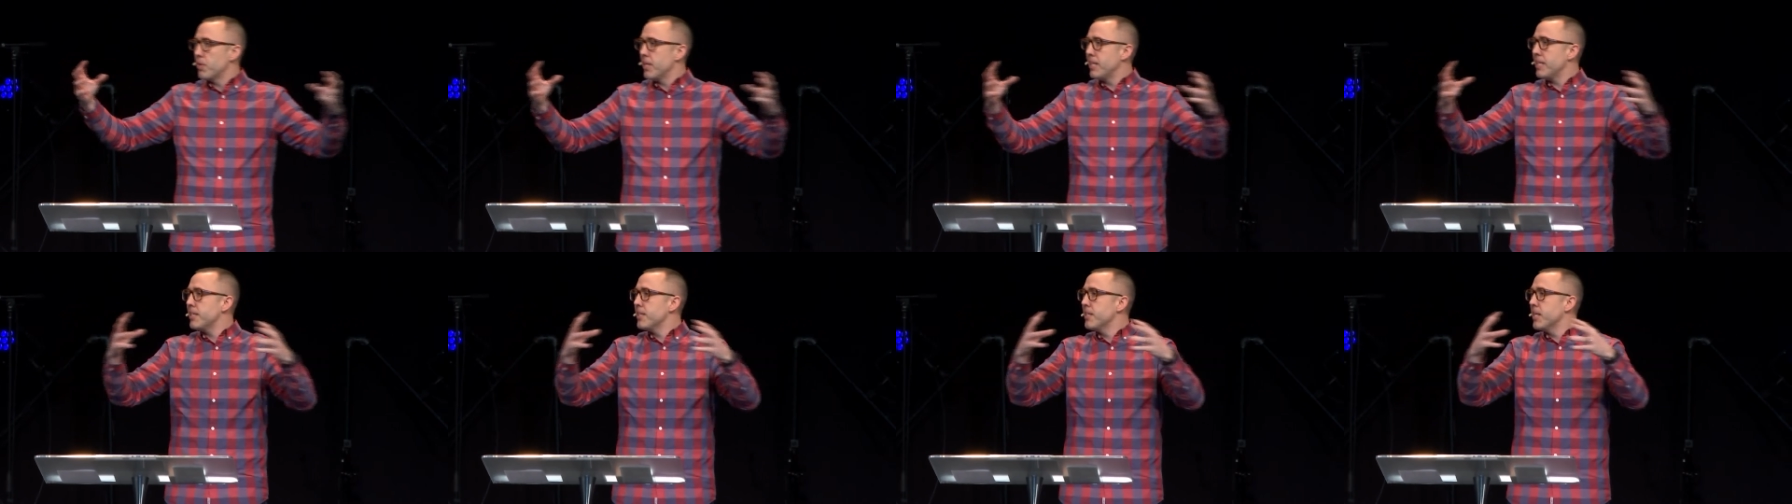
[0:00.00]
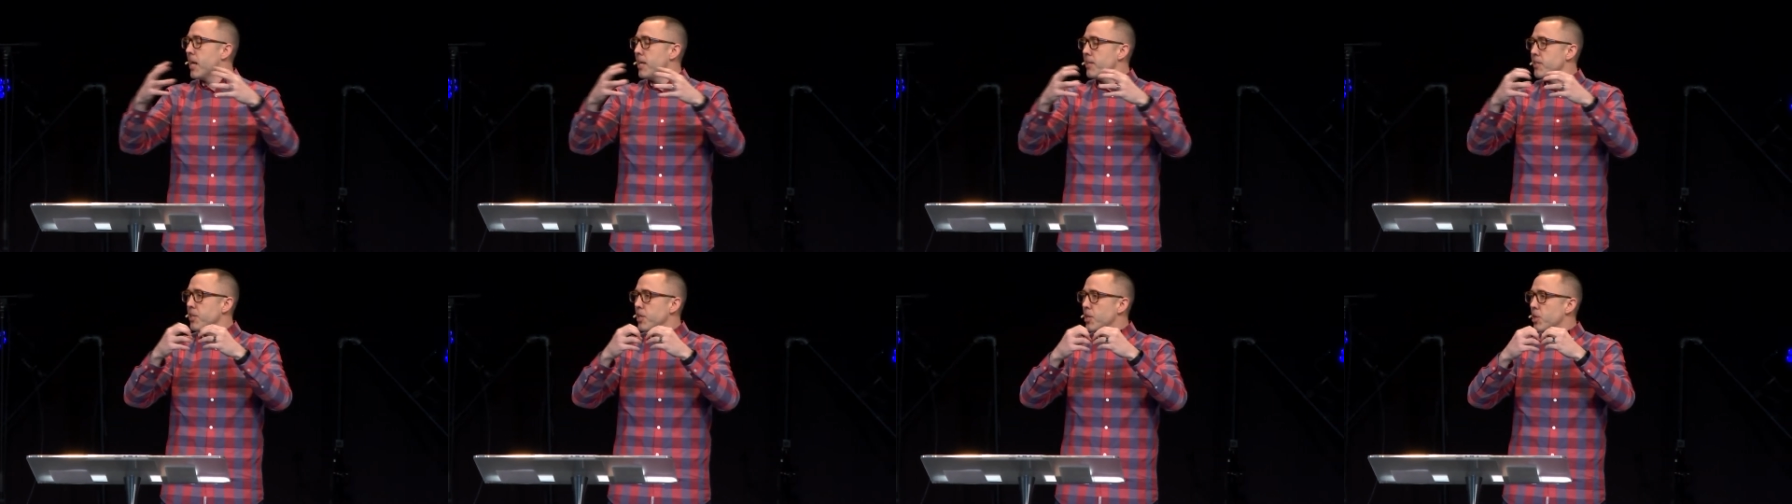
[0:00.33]
They did
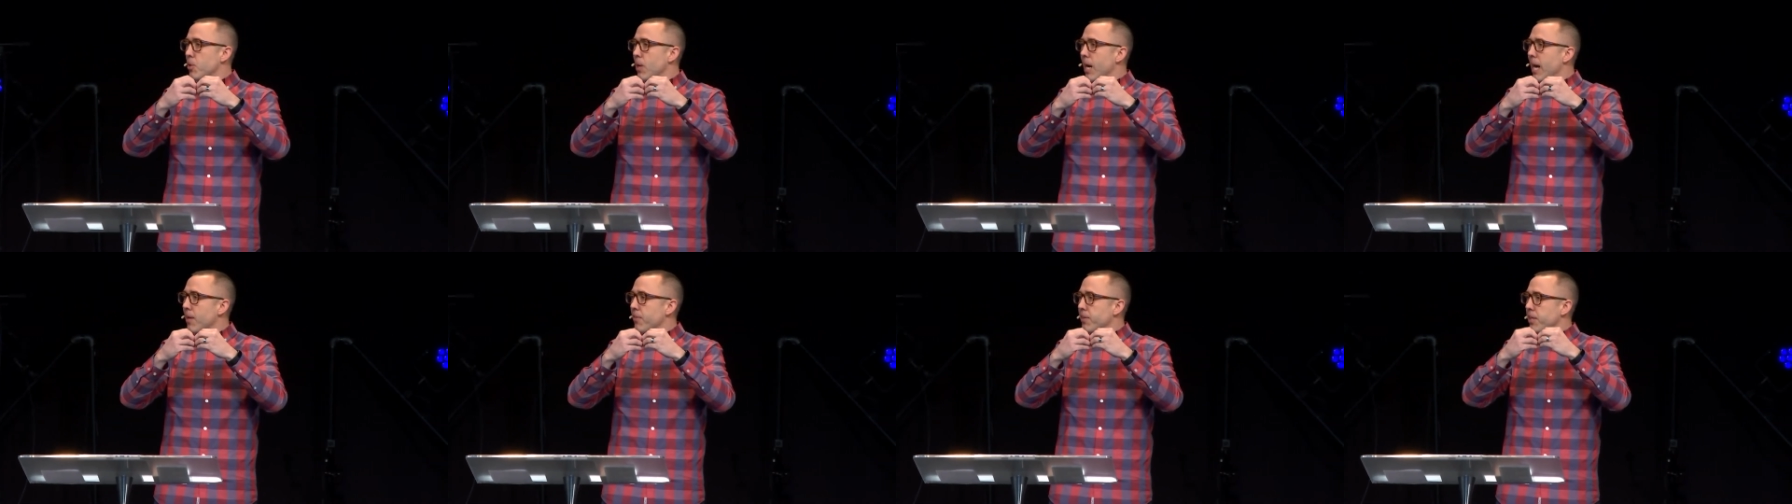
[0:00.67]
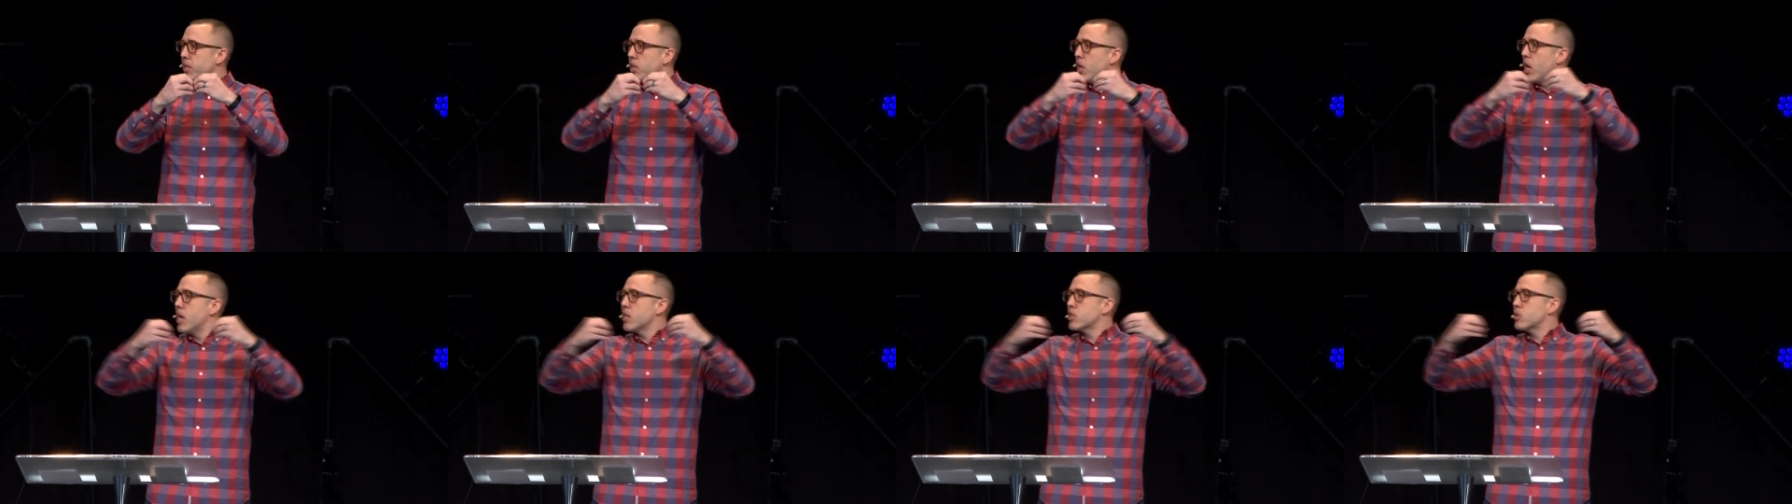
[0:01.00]
not know how the
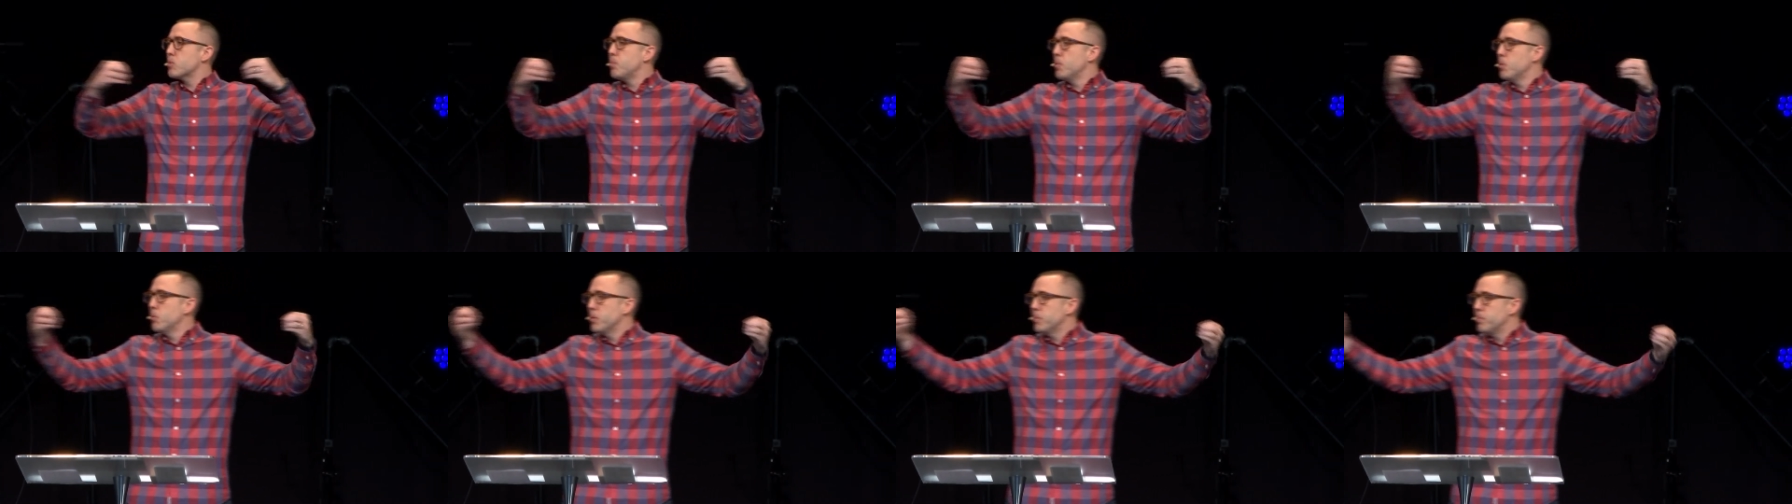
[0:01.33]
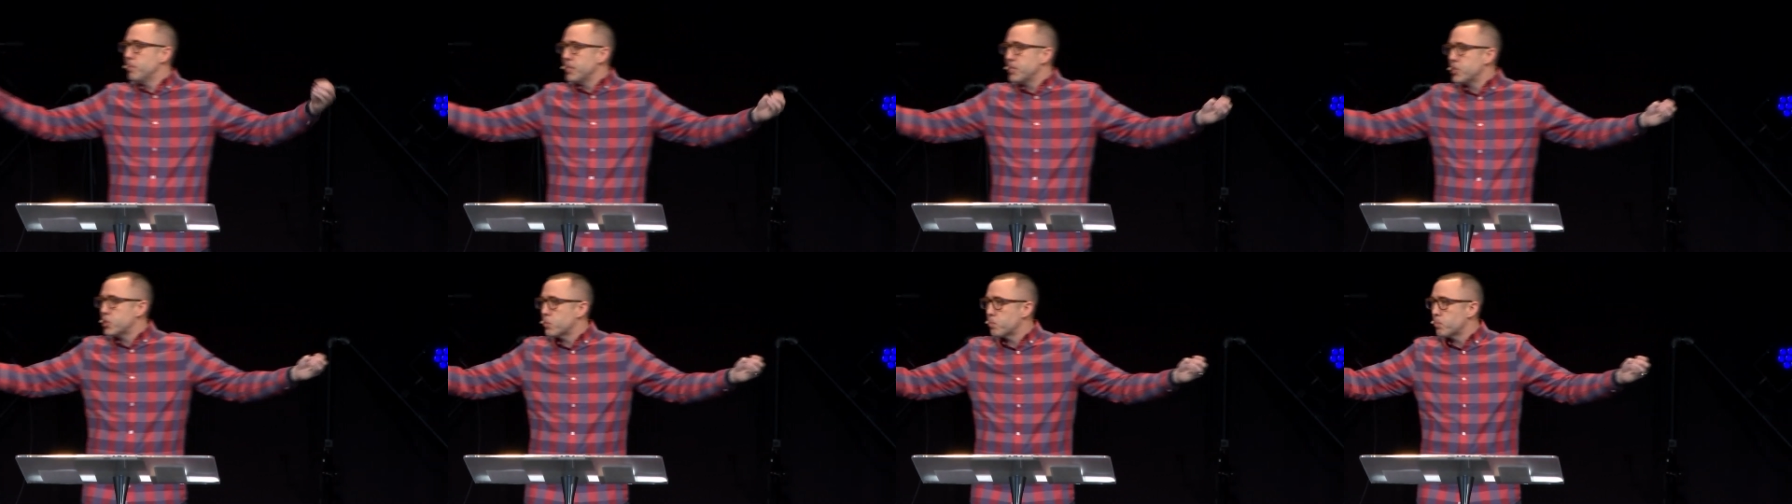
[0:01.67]
gospel would
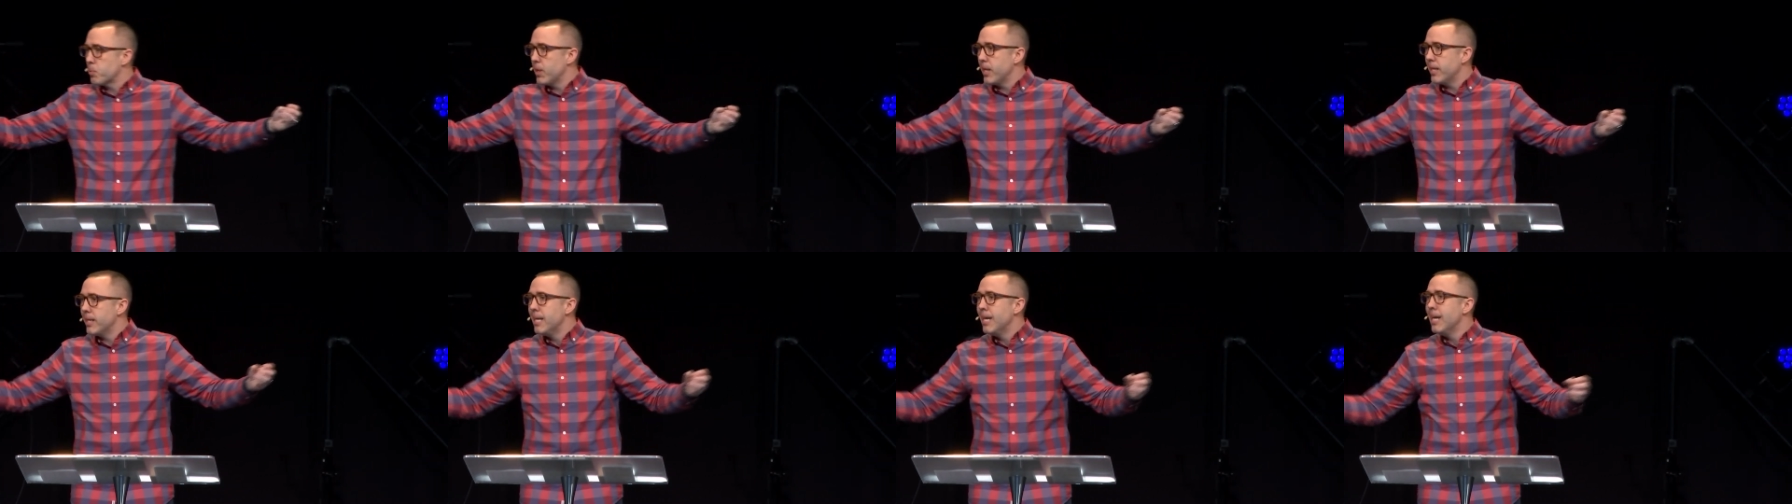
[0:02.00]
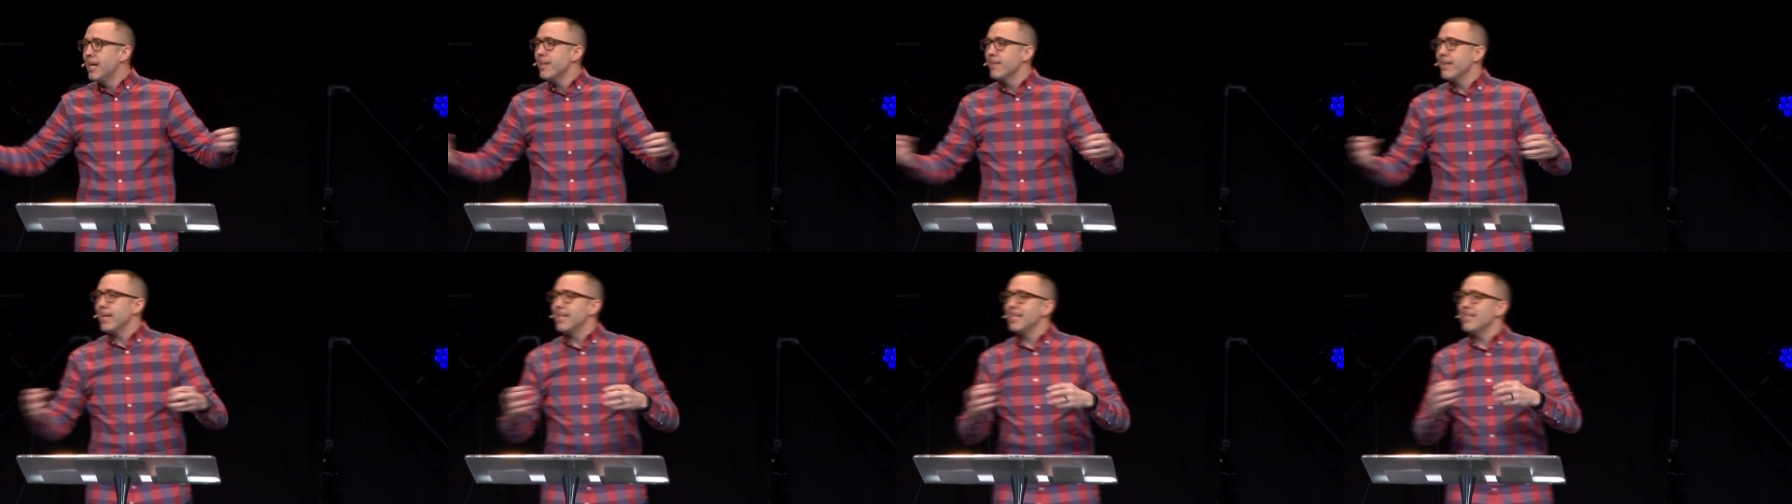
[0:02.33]
be spread.
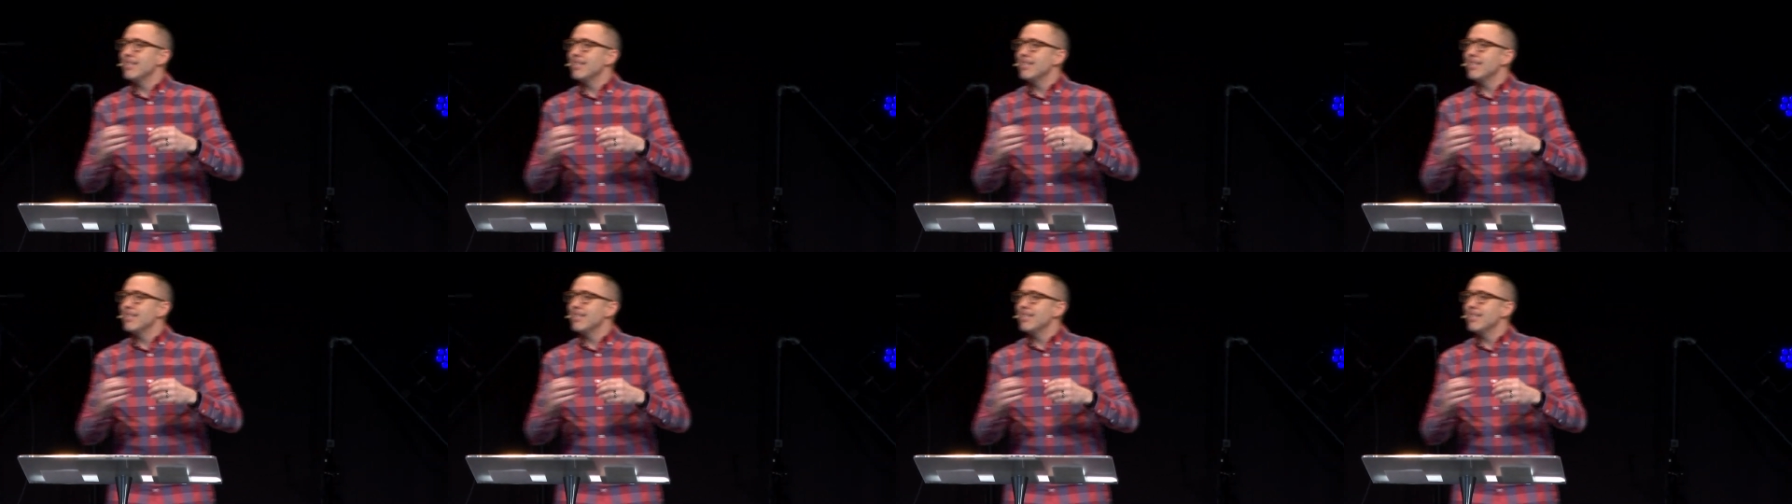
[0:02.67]
They